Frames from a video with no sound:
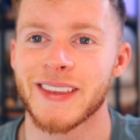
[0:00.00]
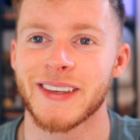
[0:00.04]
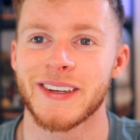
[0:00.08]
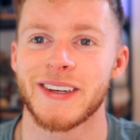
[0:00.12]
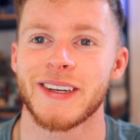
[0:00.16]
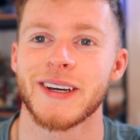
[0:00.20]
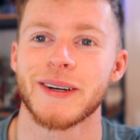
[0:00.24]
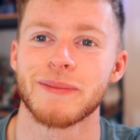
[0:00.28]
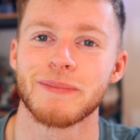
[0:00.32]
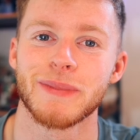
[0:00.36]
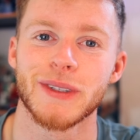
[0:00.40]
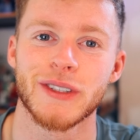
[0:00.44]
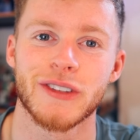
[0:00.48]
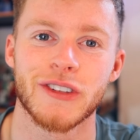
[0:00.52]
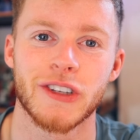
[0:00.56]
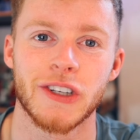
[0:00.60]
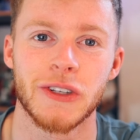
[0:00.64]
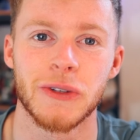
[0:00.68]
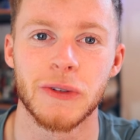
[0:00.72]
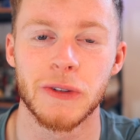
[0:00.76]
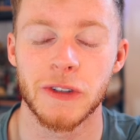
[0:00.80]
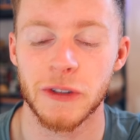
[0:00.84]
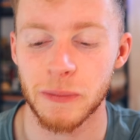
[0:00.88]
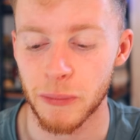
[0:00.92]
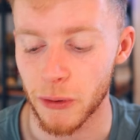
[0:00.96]
the number
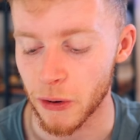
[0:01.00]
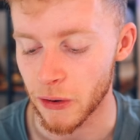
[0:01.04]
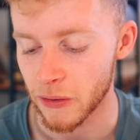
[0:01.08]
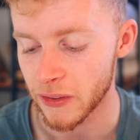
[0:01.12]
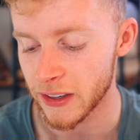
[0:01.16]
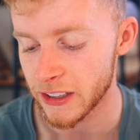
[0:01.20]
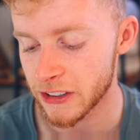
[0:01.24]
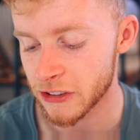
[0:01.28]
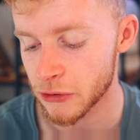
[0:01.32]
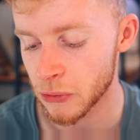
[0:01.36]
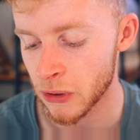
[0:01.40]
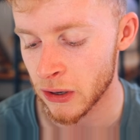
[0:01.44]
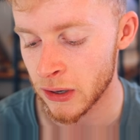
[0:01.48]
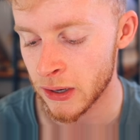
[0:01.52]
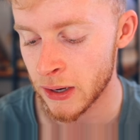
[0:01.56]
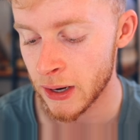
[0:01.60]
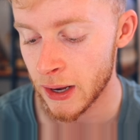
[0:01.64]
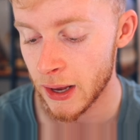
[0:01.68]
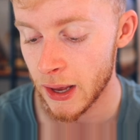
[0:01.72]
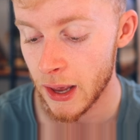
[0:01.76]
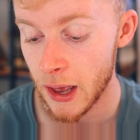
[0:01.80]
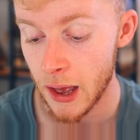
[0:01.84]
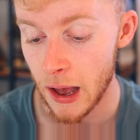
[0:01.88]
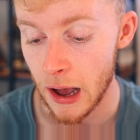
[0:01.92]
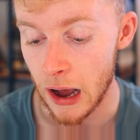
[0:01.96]
2 spot. This one,
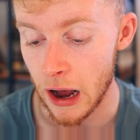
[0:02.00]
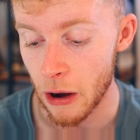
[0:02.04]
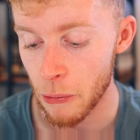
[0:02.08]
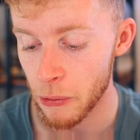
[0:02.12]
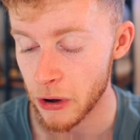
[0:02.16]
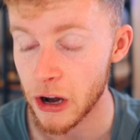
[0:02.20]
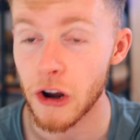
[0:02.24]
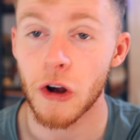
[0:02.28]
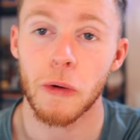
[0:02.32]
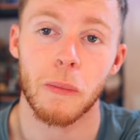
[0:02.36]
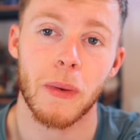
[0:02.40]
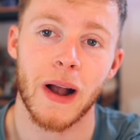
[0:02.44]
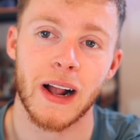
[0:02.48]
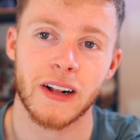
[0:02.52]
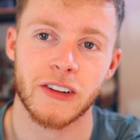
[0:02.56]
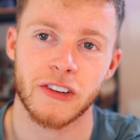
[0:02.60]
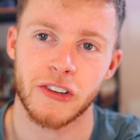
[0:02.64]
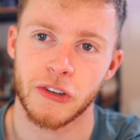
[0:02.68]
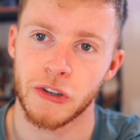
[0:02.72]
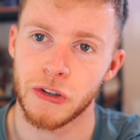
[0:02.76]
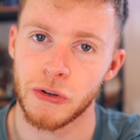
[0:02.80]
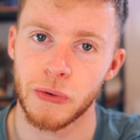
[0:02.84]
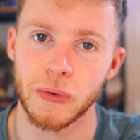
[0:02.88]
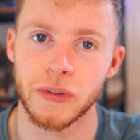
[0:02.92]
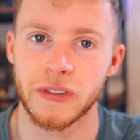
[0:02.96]
we're going back
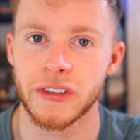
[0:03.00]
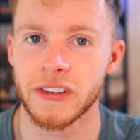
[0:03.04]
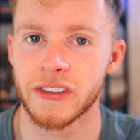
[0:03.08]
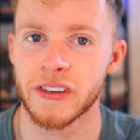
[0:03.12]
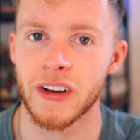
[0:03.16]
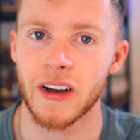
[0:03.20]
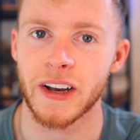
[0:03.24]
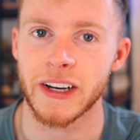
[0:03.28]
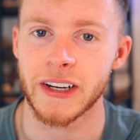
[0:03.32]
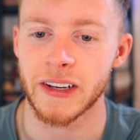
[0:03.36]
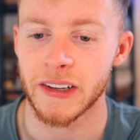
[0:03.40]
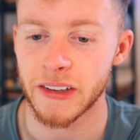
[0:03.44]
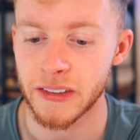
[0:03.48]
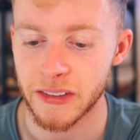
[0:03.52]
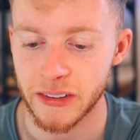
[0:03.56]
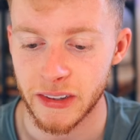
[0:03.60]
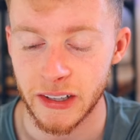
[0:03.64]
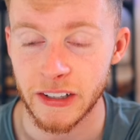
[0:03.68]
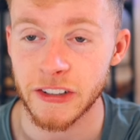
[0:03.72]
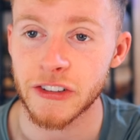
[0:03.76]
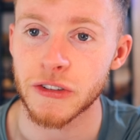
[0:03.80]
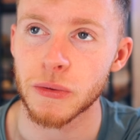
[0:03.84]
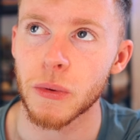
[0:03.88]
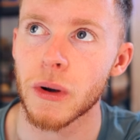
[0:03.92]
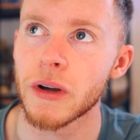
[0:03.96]
to designers.
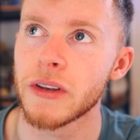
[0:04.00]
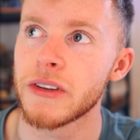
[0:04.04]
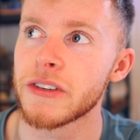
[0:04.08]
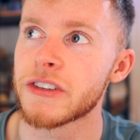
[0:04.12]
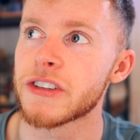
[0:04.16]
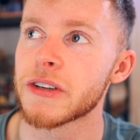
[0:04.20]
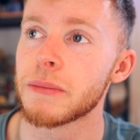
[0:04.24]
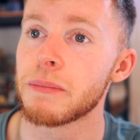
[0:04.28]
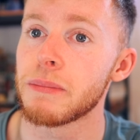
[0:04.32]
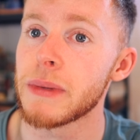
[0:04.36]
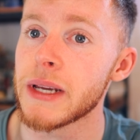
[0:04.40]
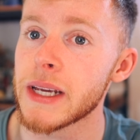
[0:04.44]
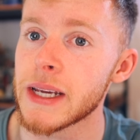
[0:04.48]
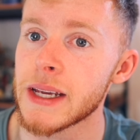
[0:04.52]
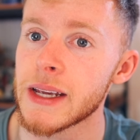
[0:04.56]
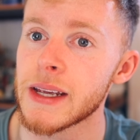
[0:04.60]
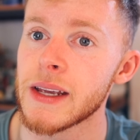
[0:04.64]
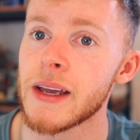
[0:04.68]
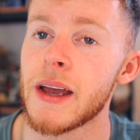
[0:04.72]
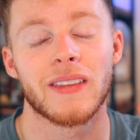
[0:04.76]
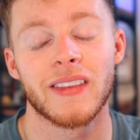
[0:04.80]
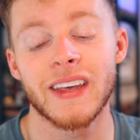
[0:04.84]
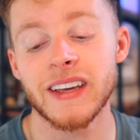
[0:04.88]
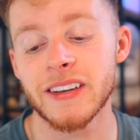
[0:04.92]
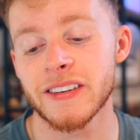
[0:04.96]
This one to
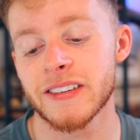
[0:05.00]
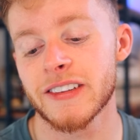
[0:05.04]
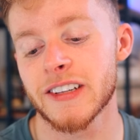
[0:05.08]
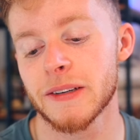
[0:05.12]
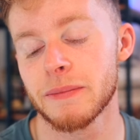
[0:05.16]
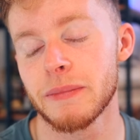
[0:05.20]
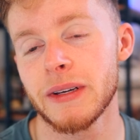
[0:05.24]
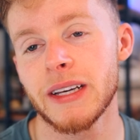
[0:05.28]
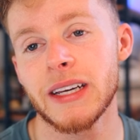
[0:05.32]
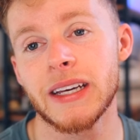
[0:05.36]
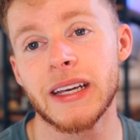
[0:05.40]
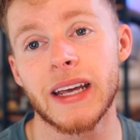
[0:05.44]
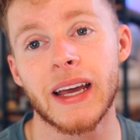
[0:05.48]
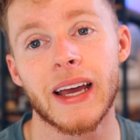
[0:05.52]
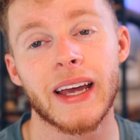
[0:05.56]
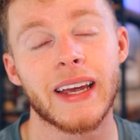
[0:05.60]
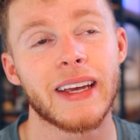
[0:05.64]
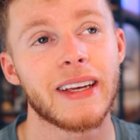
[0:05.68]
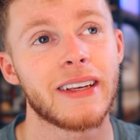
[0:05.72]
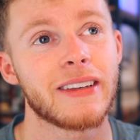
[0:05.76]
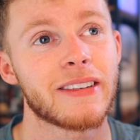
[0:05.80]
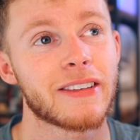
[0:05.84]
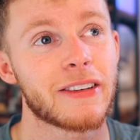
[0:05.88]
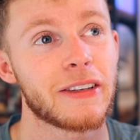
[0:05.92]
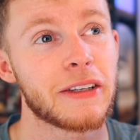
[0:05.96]
me,
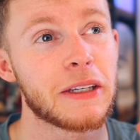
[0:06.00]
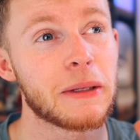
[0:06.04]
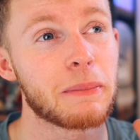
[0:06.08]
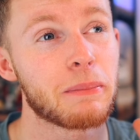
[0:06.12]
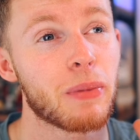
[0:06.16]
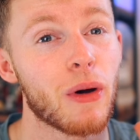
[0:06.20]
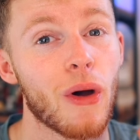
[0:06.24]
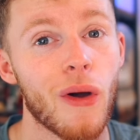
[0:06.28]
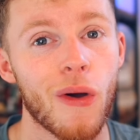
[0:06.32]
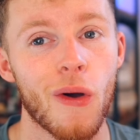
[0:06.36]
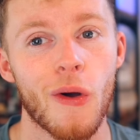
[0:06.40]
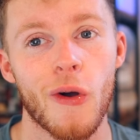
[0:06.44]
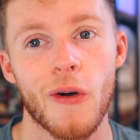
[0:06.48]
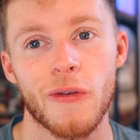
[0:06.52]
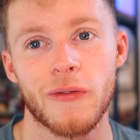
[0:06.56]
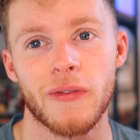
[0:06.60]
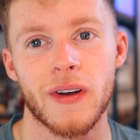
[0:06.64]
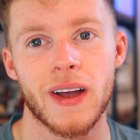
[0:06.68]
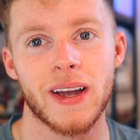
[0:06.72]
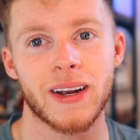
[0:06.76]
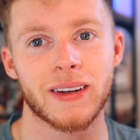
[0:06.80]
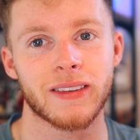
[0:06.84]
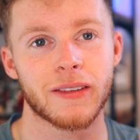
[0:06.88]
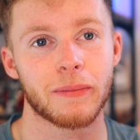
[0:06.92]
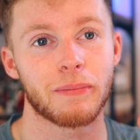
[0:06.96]
is the
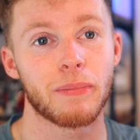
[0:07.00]
perfect